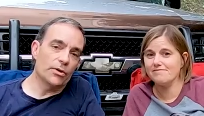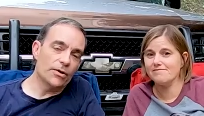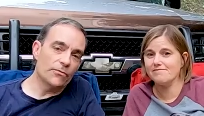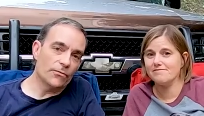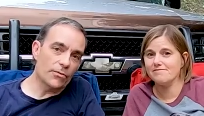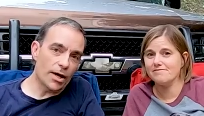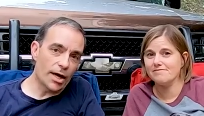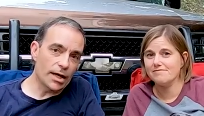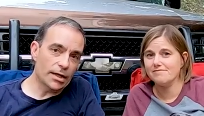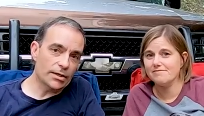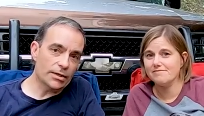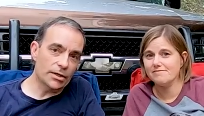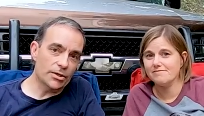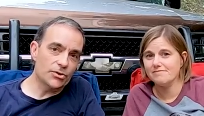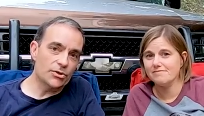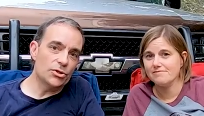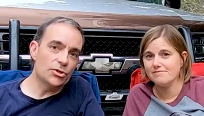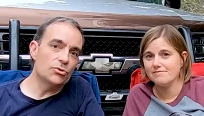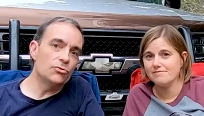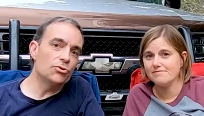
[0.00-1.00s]
Speaker 1: great for
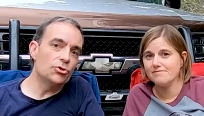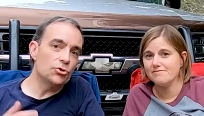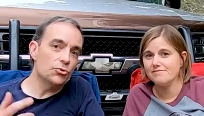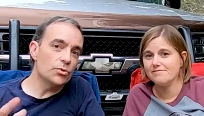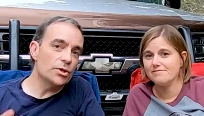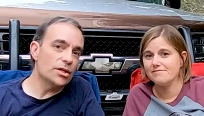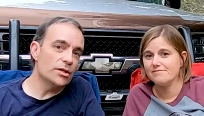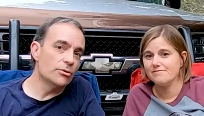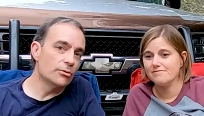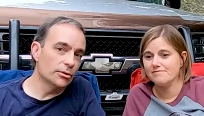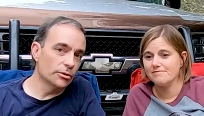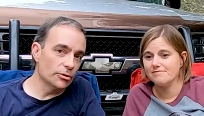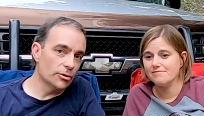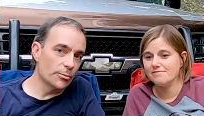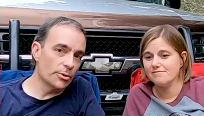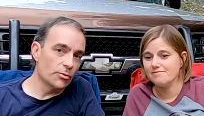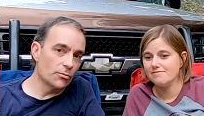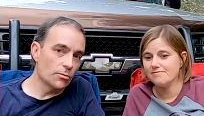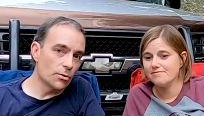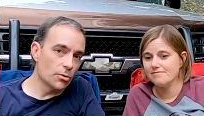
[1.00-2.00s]
access. You do hear a
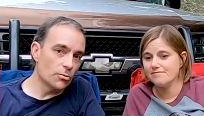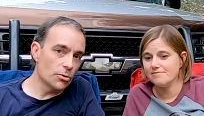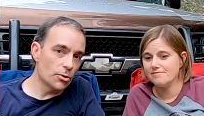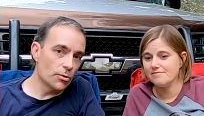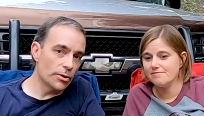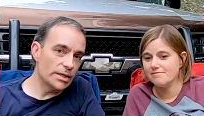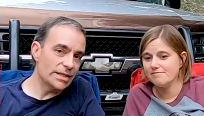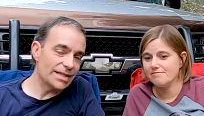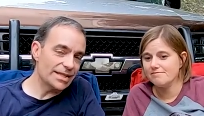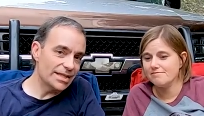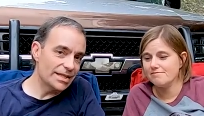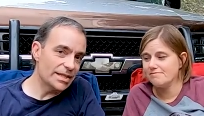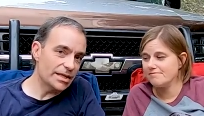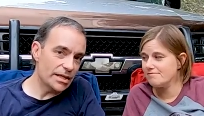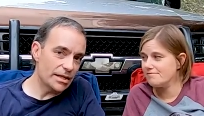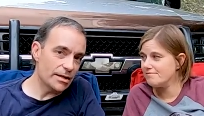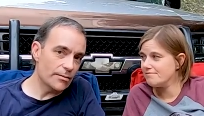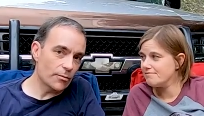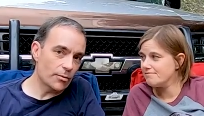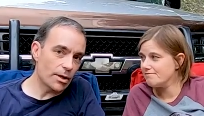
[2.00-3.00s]
little bit of road noise in the
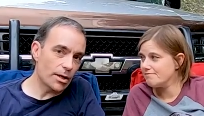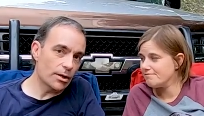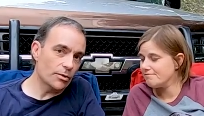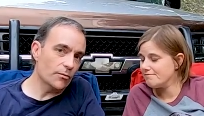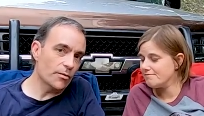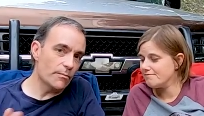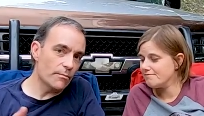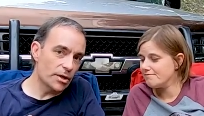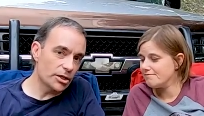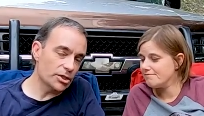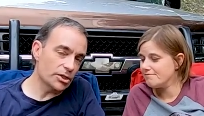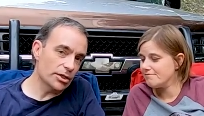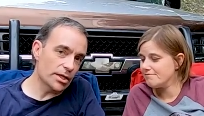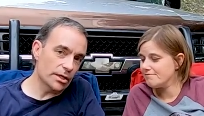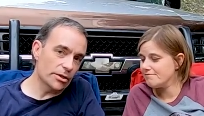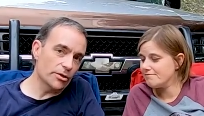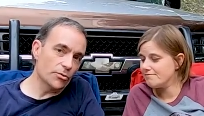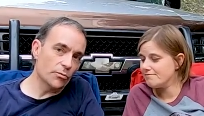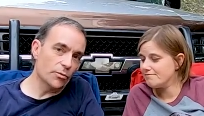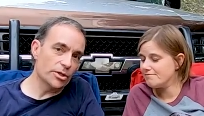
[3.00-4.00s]
campground. we mentioned
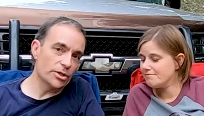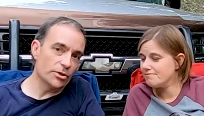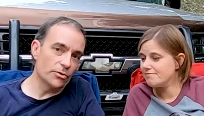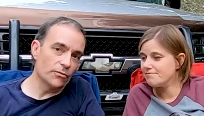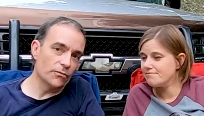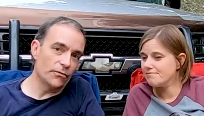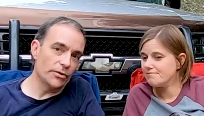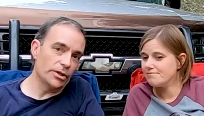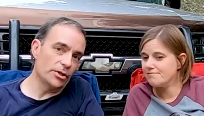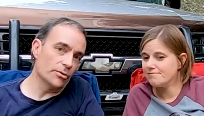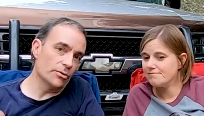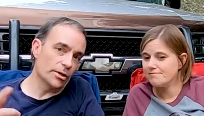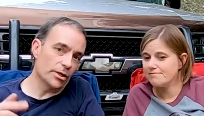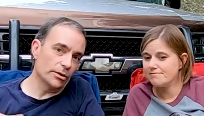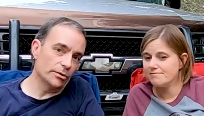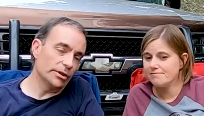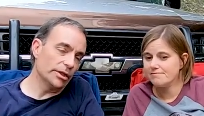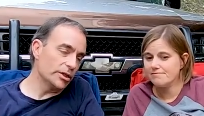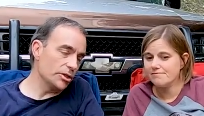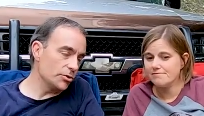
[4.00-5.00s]
that in the original video that
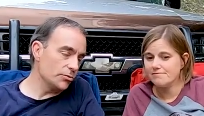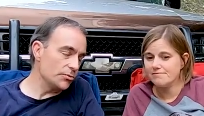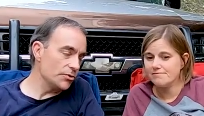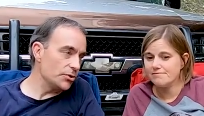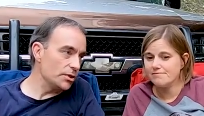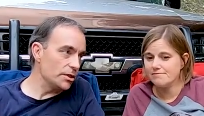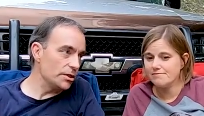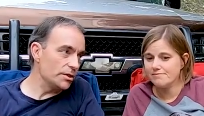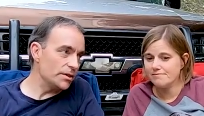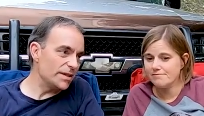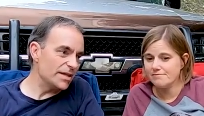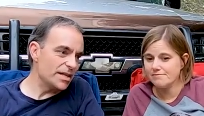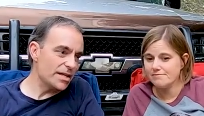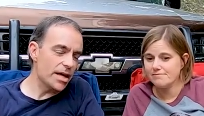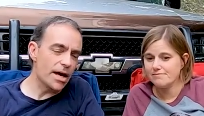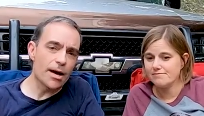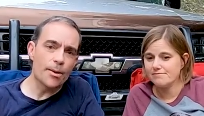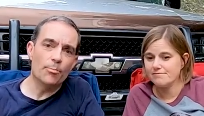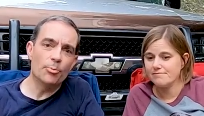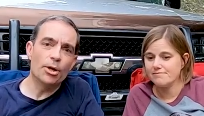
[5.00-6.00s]
I'll link to so you can see
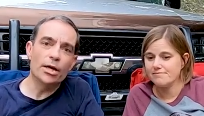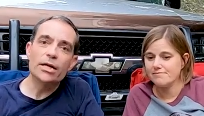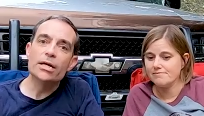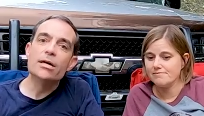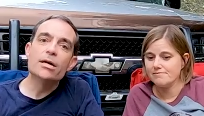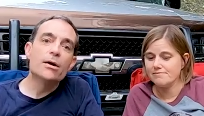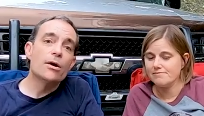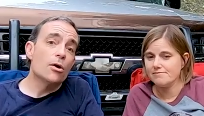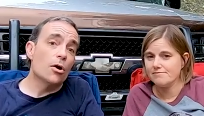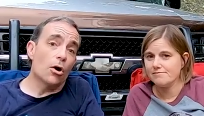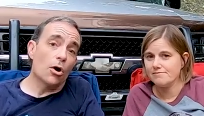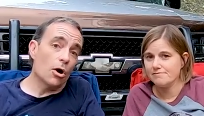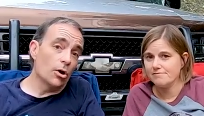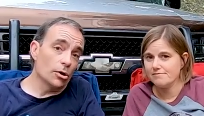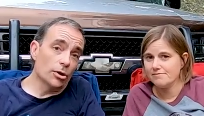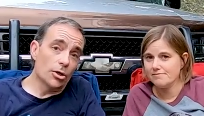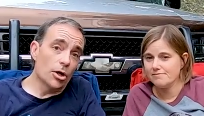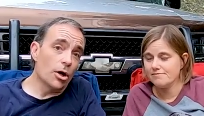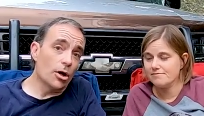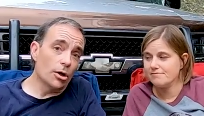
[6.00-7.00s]
that. But
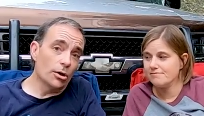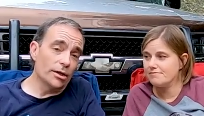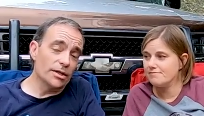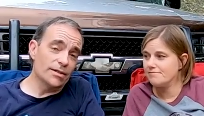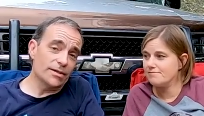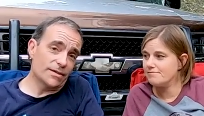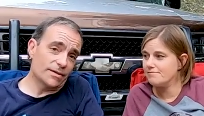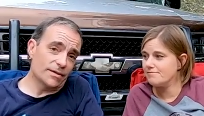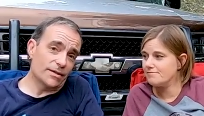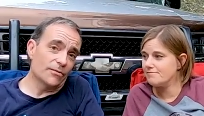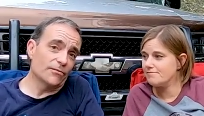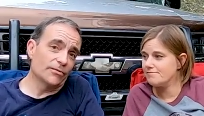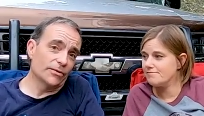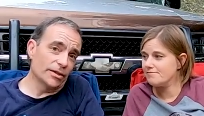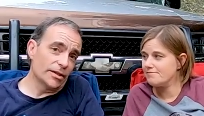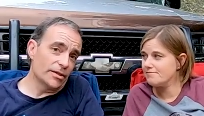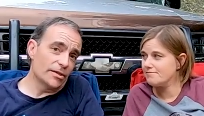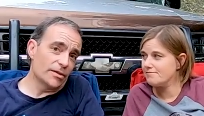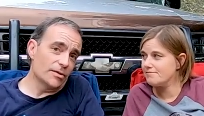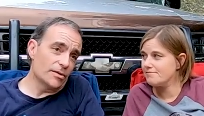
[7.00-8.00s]
all in all, it's
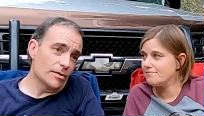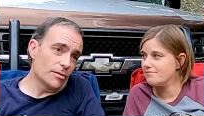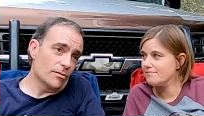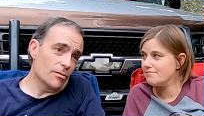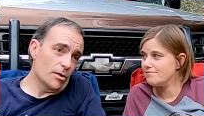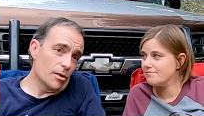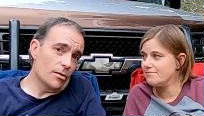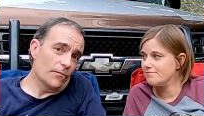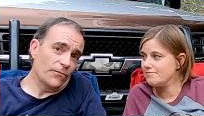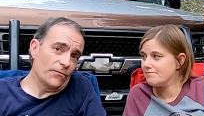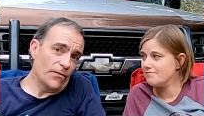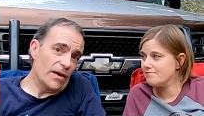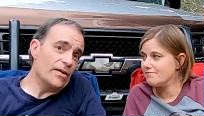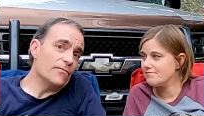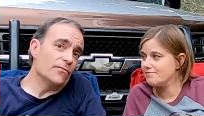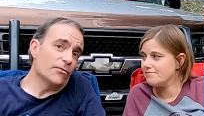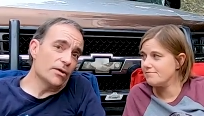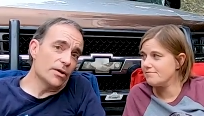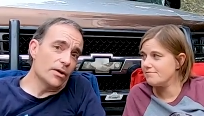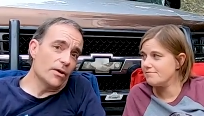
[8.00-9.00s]
definitely a
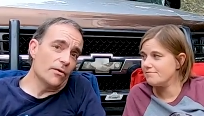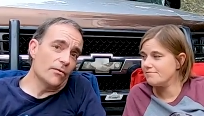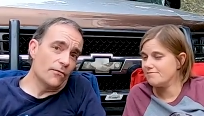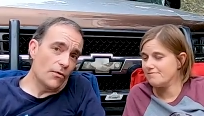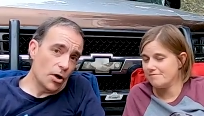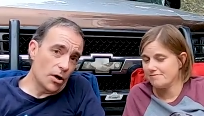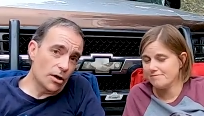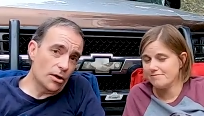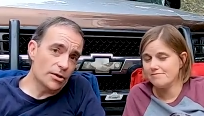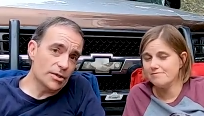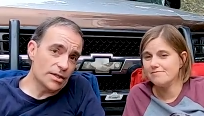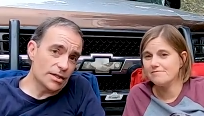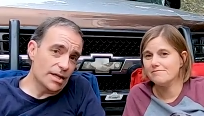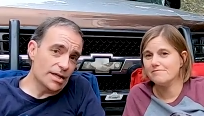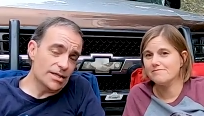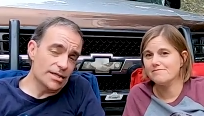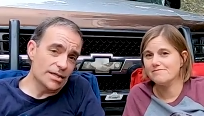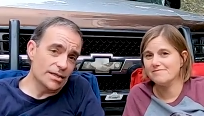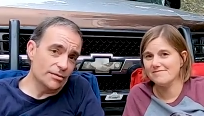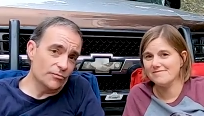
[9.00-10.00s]
favorite of ours. And
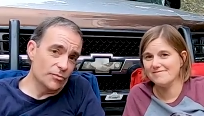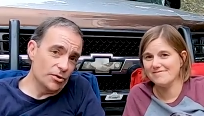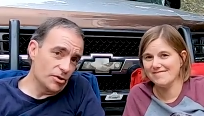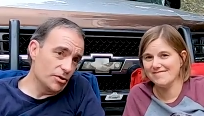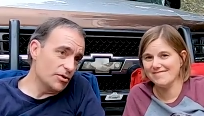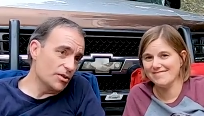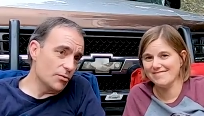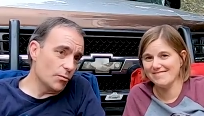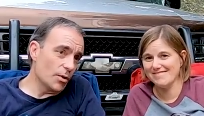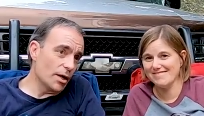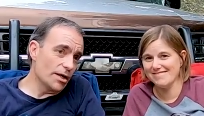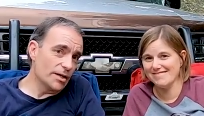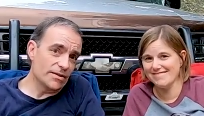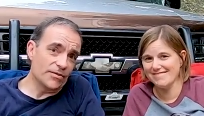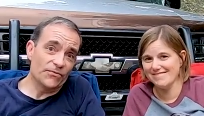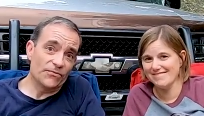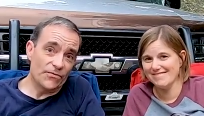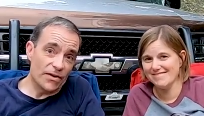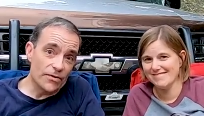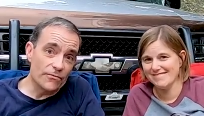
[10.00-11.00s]
I think you can see why it's
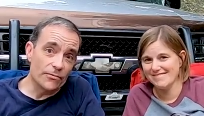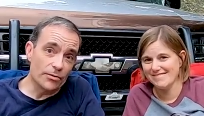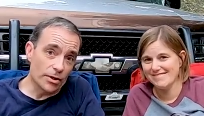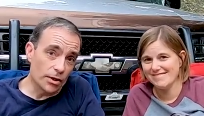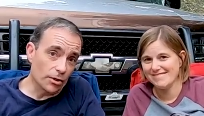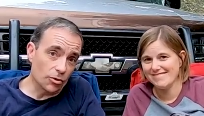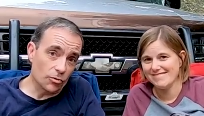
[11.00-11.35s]
a favorite